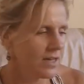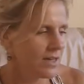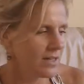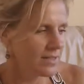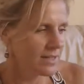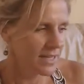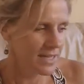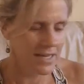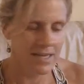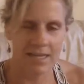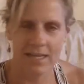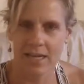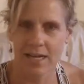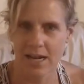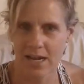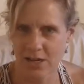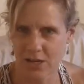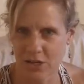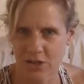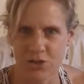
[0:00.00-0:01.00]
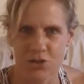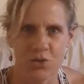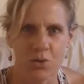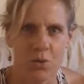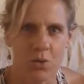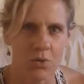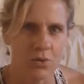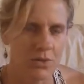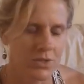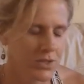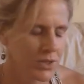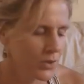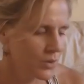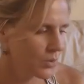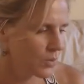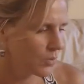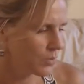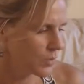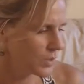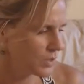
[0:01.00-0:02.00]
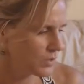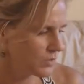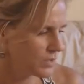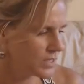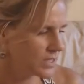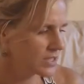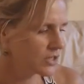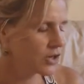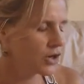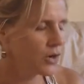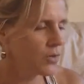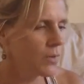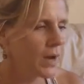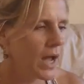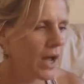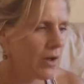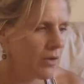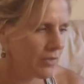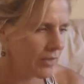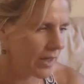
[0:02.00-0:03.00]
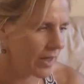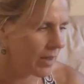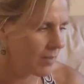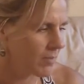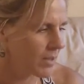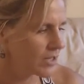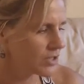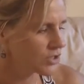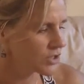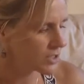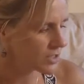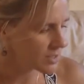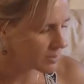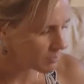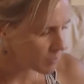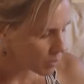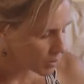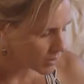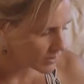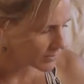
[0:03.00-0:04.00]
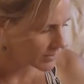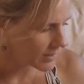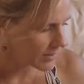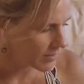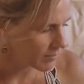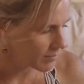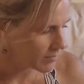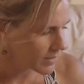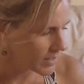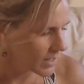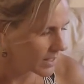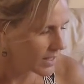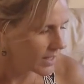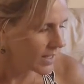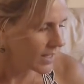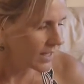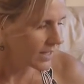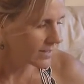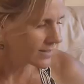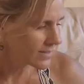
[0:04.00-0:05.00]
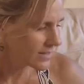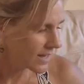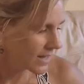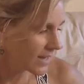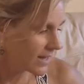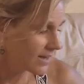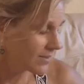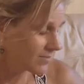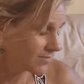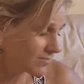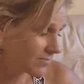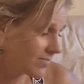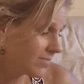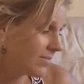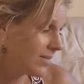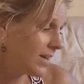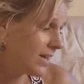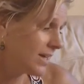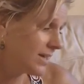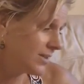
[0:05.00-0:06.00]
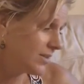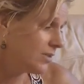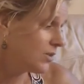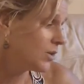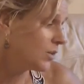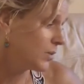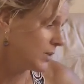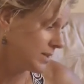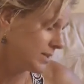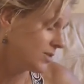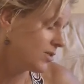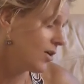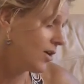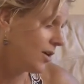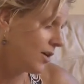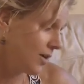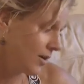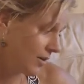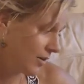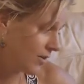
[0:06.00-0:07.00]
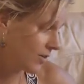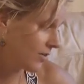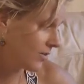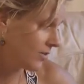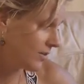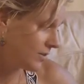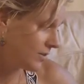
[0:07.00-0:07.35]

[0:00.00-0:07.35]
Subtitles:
they can get out of control. So we do need to corral them and just support them and say, I know it's hard.